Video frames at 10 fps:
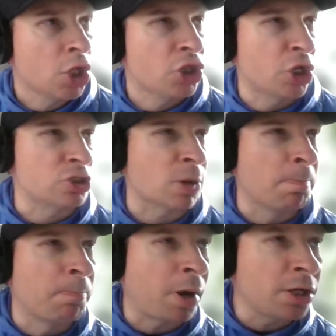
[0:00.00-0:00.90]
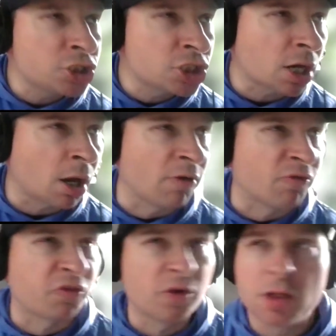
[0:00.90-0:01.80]
there's a bunch
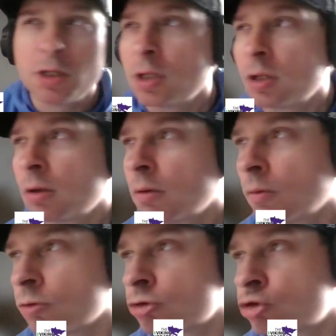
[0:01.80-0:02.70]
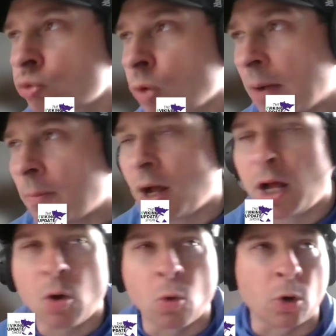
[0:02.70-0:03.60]
of
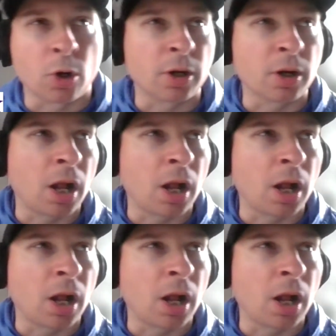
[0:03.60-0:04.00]
drama or